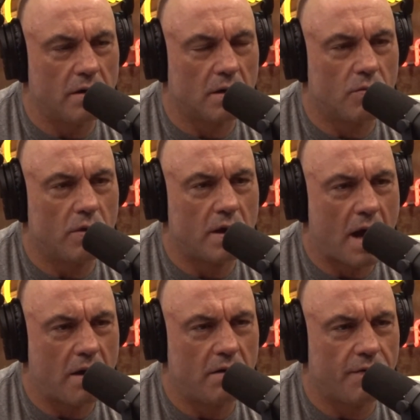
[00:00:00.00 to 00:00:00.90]
Like,
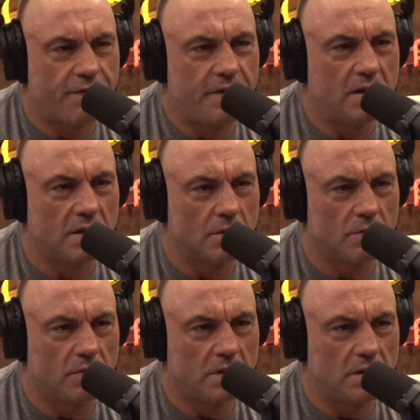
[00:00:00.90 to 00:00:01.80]
how are you
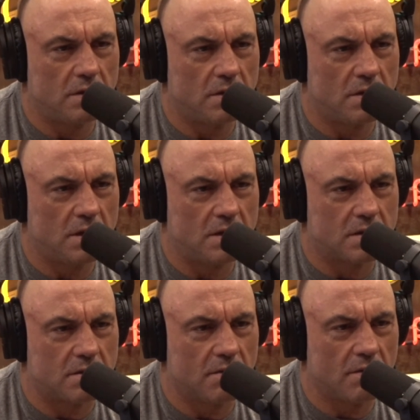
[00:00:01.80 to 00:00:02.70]
feeling when
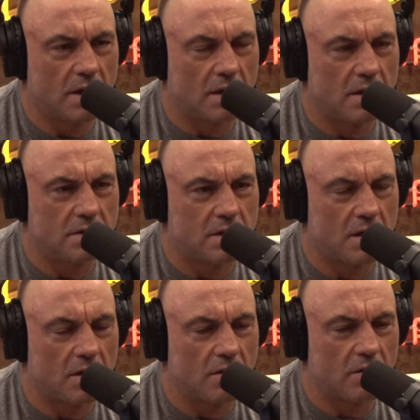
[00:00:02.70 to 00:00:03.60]
these, like, is
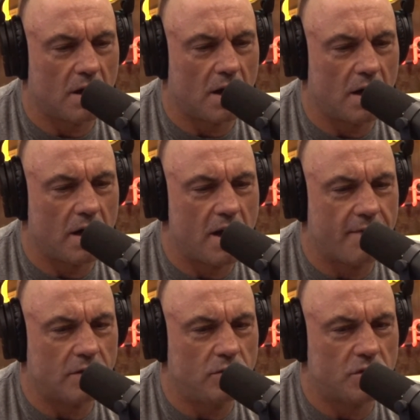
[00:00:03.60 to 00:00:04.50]
there an
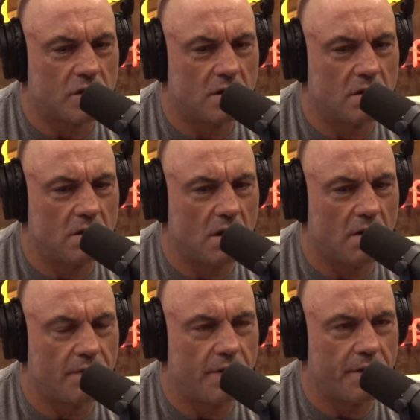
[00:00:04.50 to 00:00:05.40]
evolution
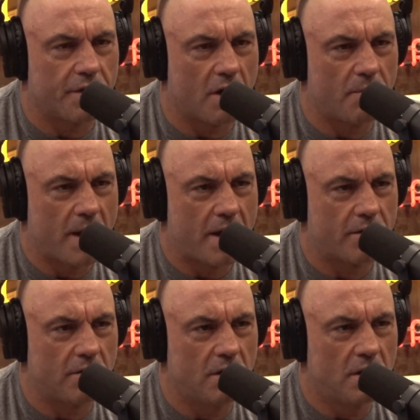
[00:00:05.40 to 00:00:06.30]
of the thought
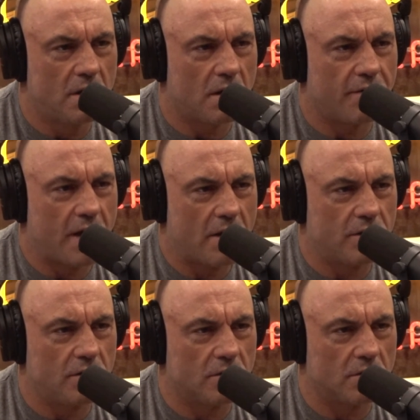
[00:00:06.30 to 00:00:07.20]
pattern of how
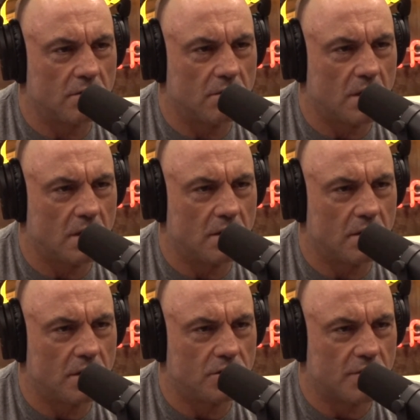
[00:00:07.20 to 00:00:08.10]

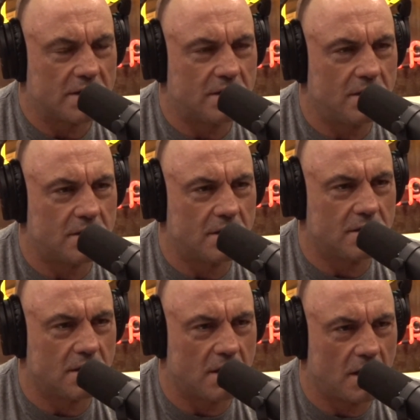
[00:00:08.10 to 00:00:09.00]
you're addressing these things
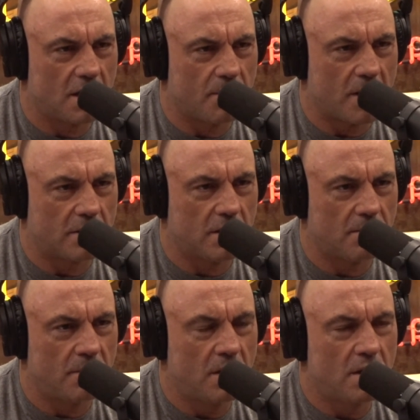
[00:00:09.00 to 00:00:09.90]
and thinking about
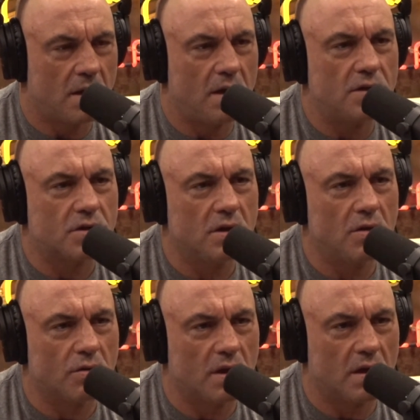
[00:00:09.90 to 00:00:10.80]
them? Initially,
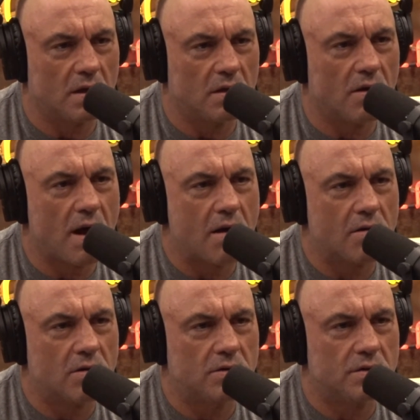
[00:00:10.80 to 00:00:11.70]
you're thinking they're
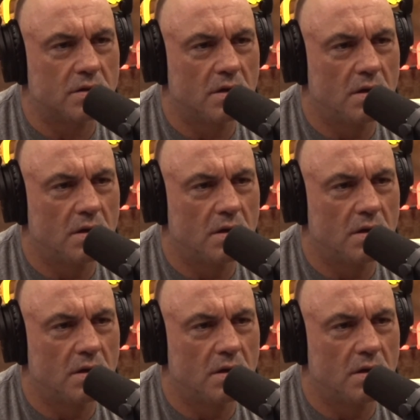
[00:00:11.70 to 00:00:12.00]
errors.